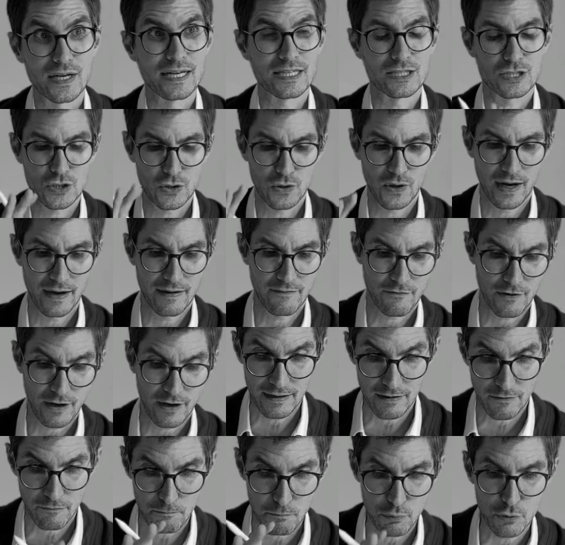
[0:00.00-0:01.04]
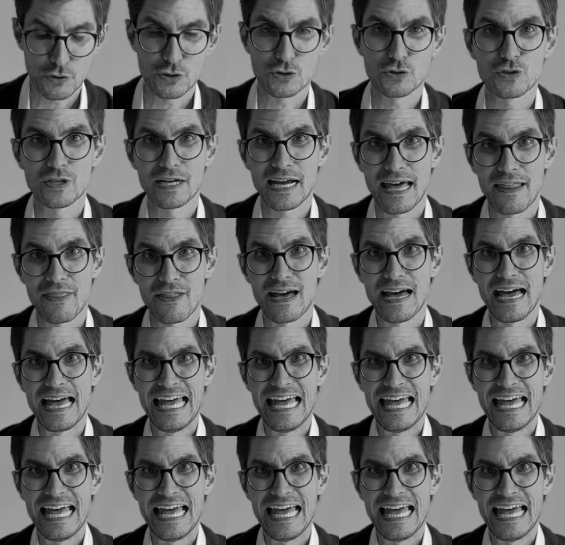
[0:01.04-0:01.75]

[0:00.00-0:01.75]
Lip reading: and so I've of put together